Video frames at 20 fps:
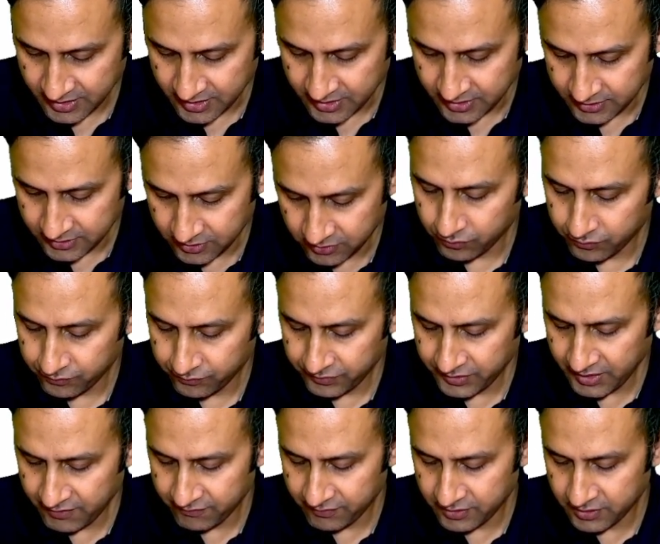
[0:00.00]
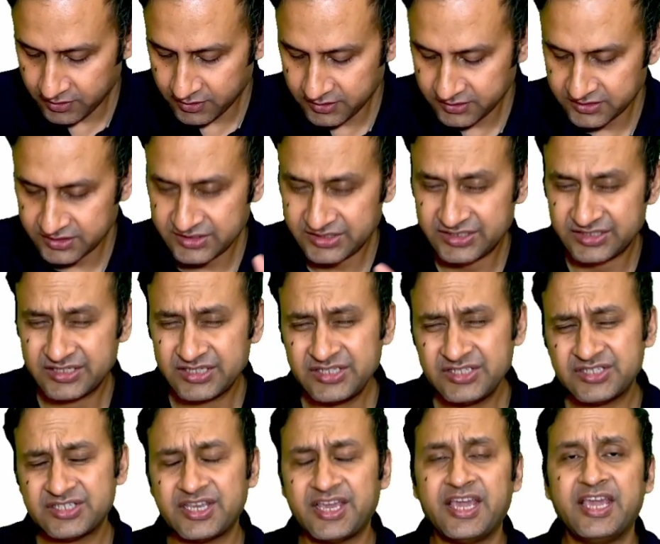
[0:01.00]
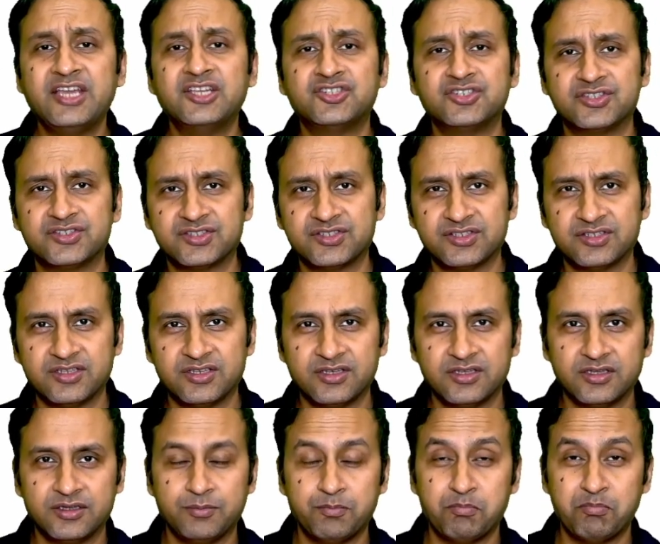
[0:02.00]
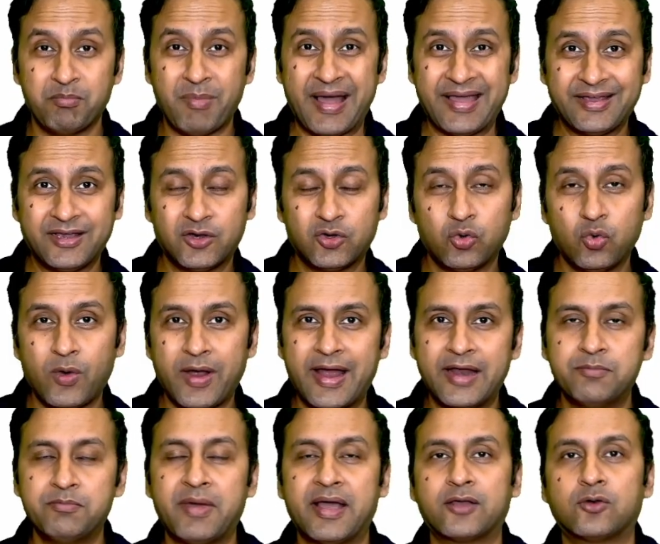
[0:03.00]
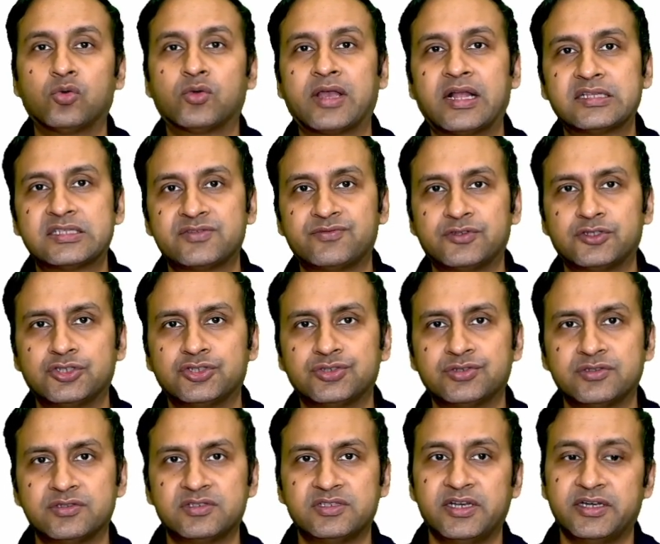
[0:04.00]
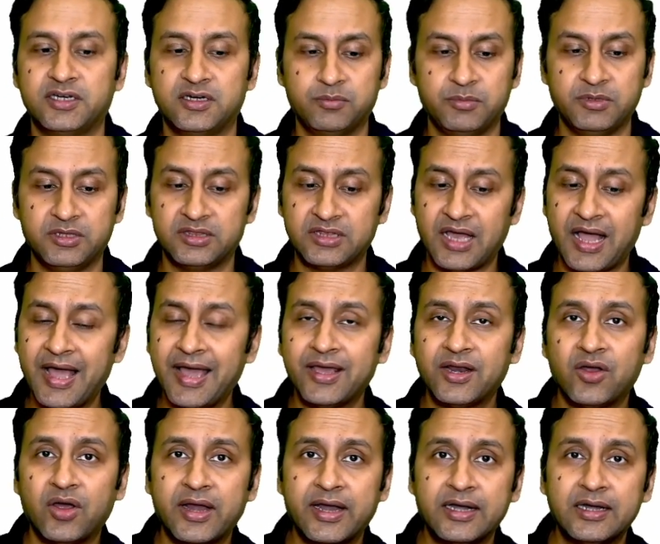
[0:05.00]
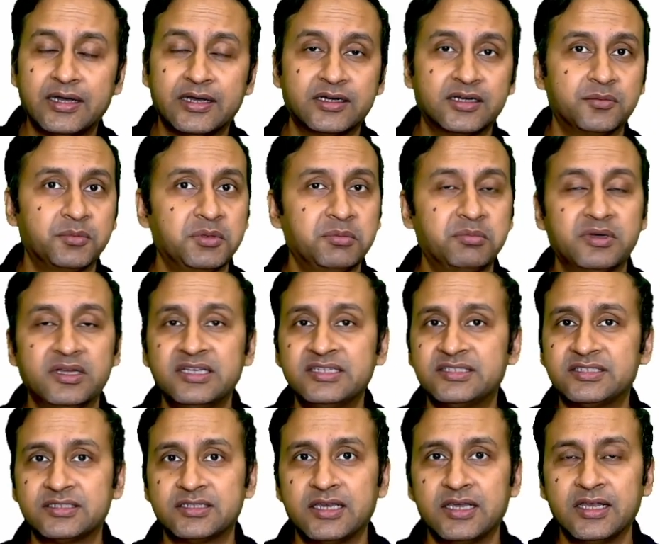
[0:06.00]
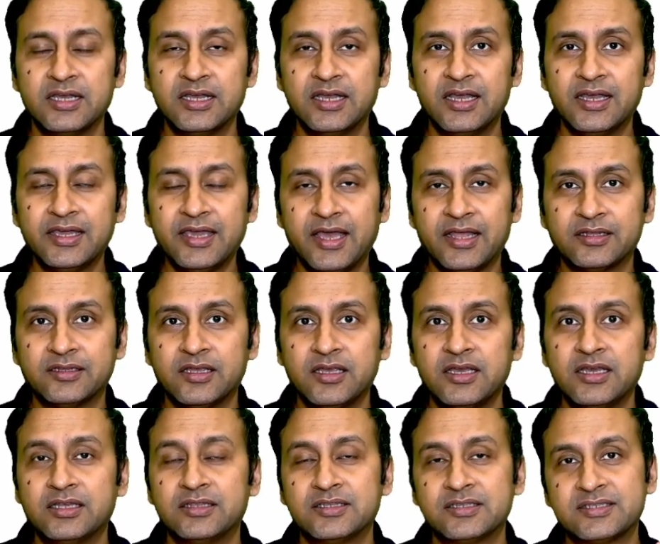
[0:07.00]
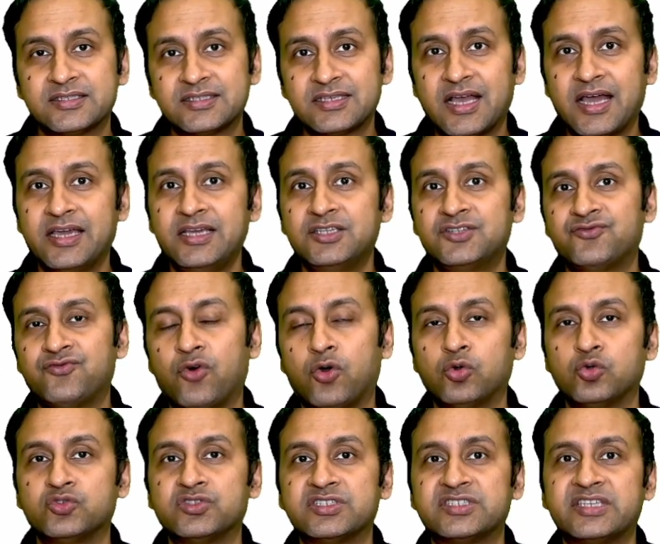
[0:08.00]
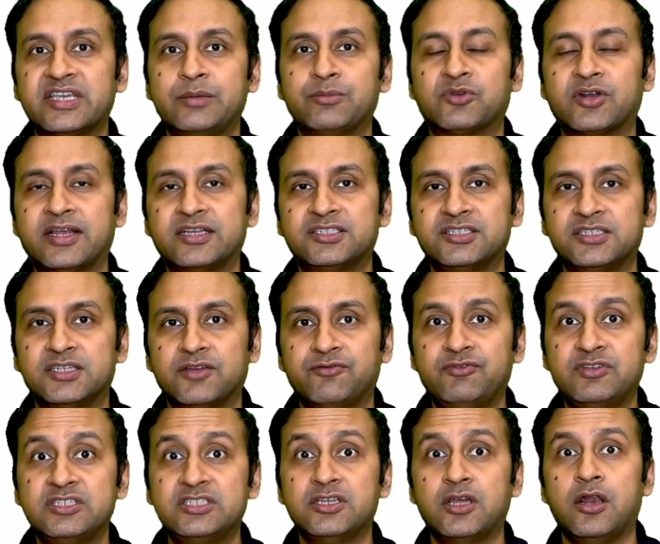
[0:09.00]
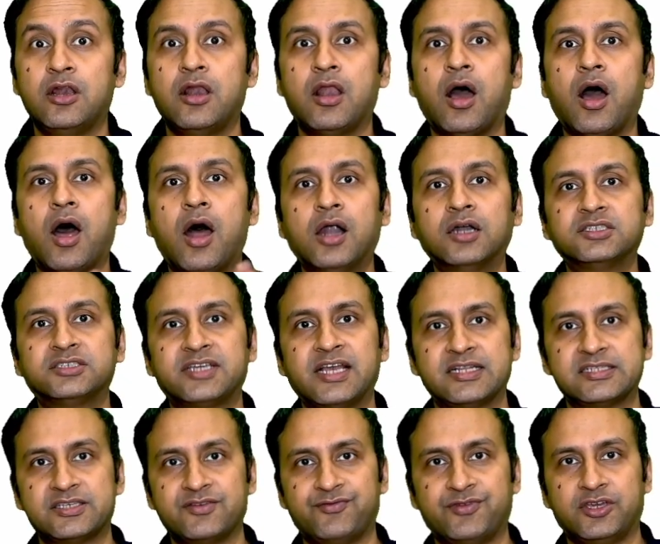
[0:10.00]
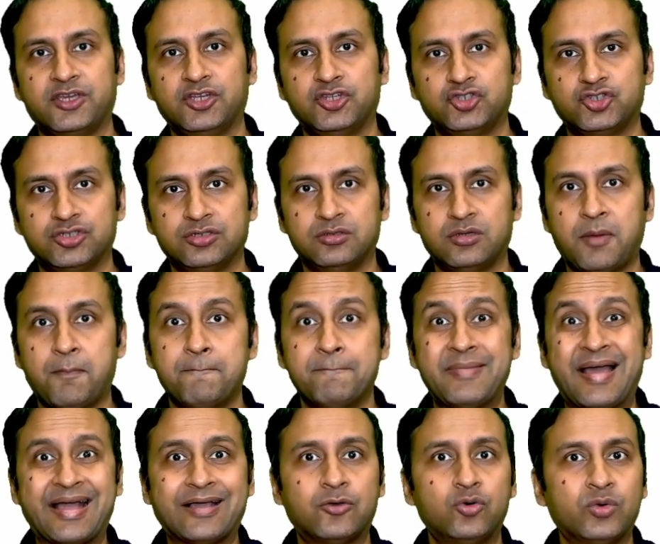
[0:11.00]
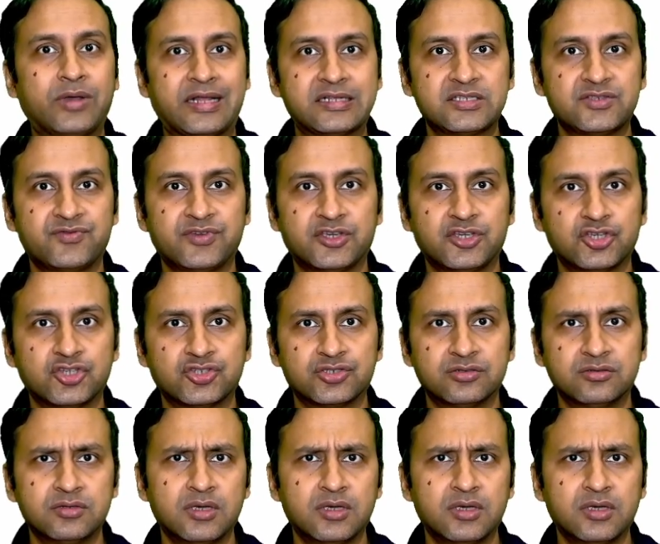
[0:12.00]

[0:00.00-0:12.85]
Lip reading: Now, we have learned this since ages. Micro and macro calcifications, let it be thyroid, let it be breast. Again, the size follows the same criteria. If we see a large calcification, a macro calcification,